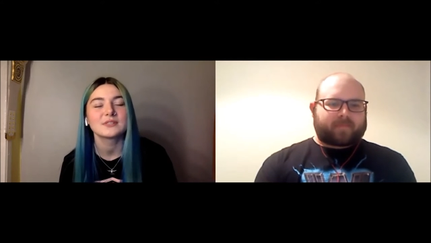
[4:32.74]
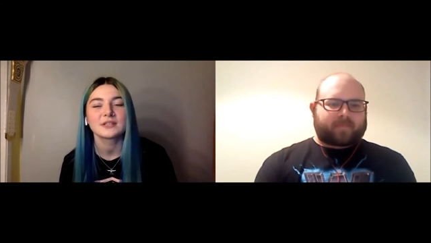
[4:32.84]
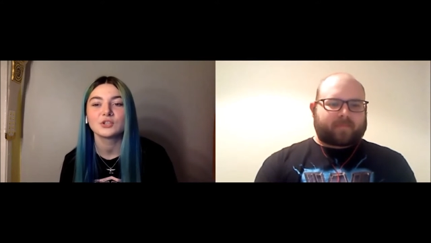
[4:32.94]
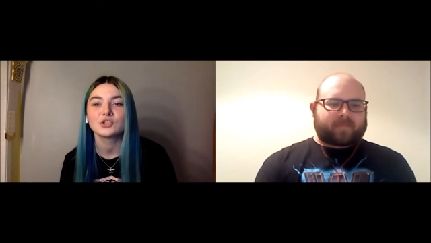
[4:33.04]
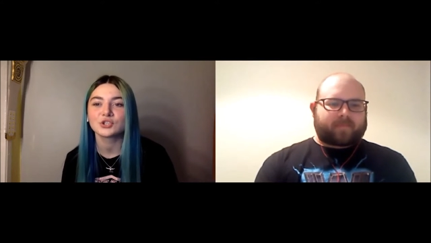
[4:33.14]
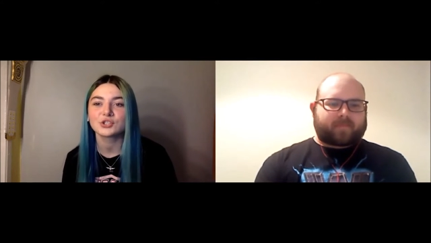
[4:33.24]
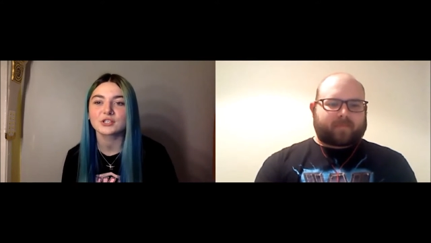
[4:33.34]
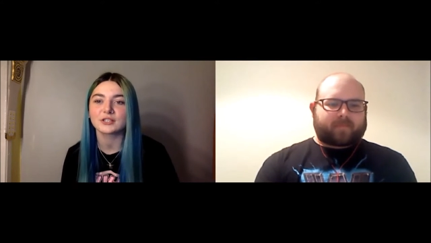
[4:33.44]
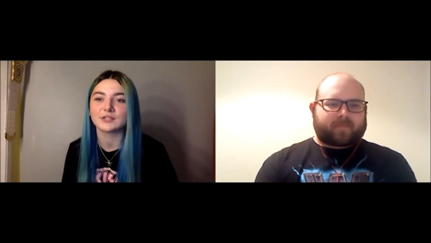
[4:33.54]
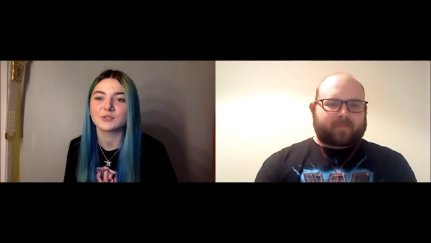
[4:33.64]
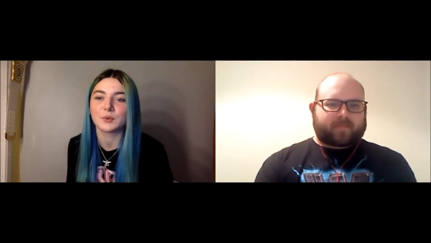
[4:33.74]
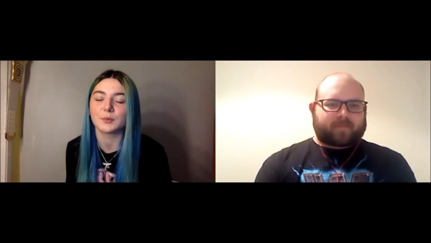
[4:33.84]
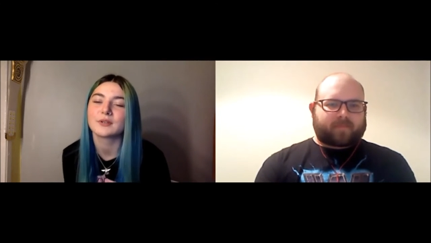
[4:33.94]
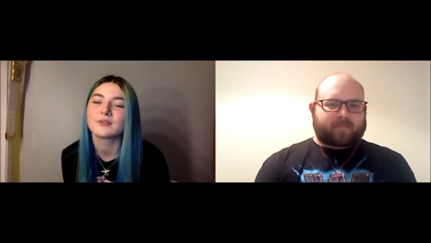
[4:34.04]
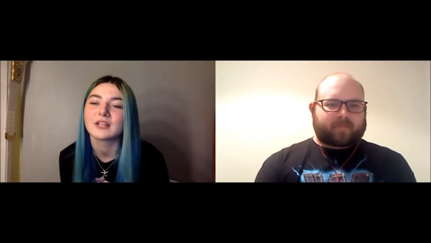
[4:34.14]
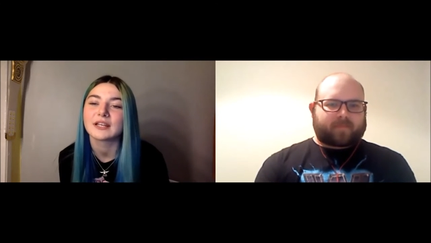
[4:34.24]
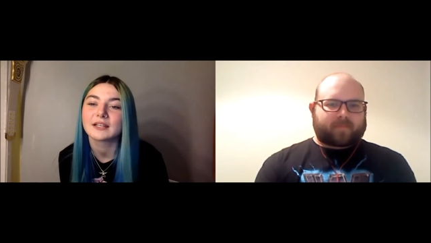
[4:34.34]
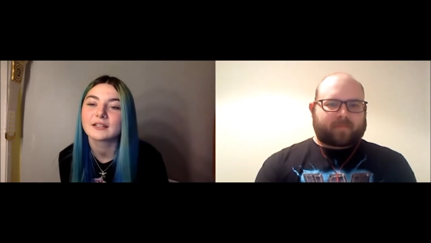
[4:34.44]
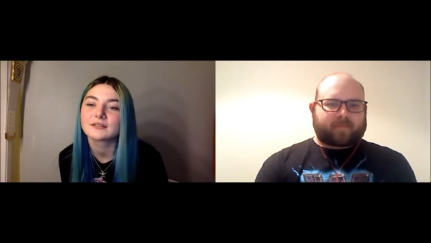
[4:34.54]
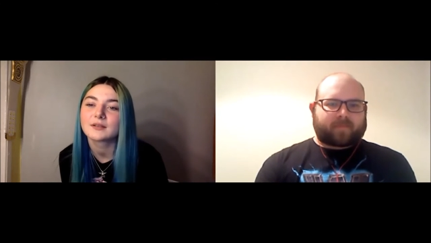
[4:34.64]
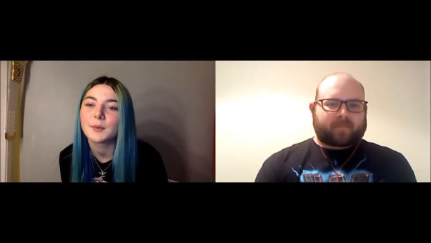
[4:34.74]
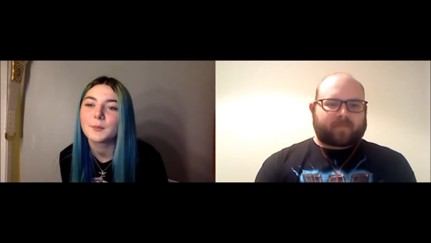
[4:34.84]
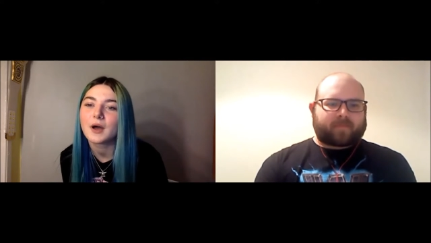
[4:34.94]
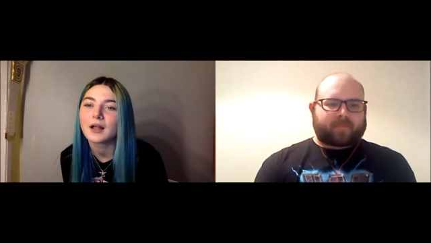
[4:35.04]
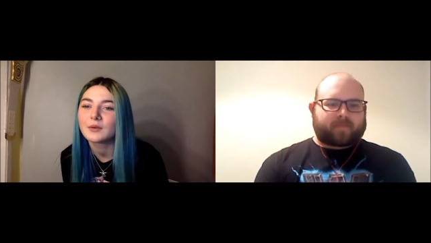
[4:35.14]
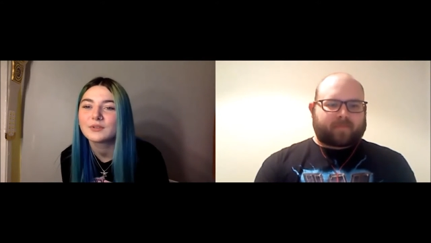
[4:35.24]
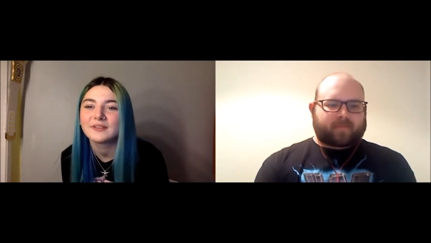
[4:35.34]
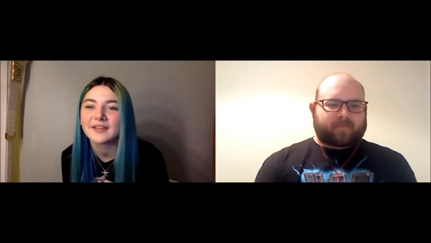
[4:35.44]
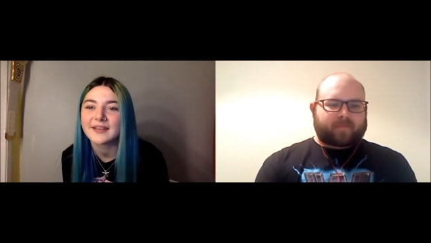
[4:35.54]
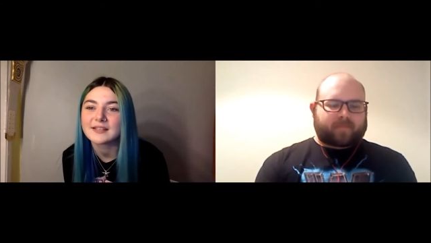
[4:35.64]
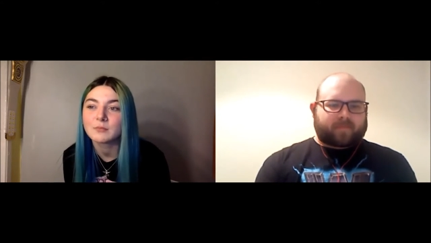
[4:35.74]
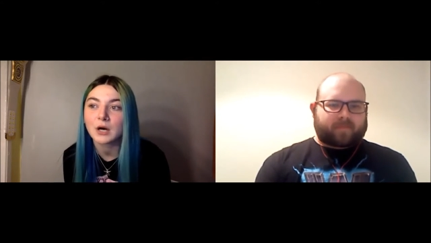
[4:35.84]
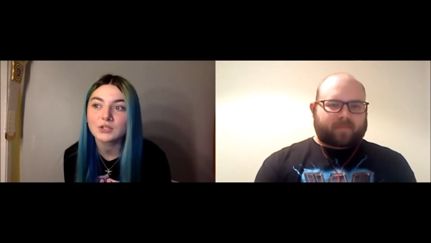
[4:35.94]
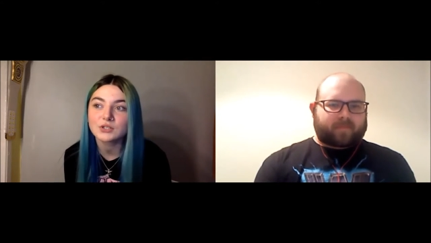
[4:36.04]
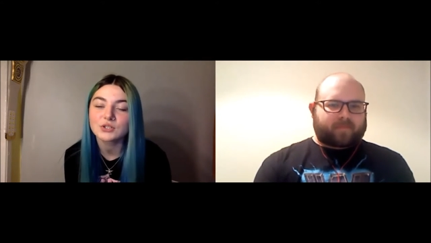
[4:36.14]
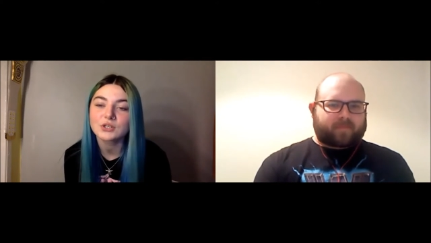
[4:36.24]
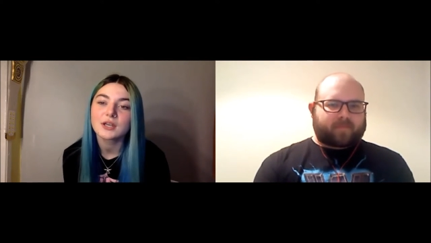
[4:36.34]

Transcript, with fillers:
Speaker 1: I was in the juniors class, so I wasn't really allowed to do as much.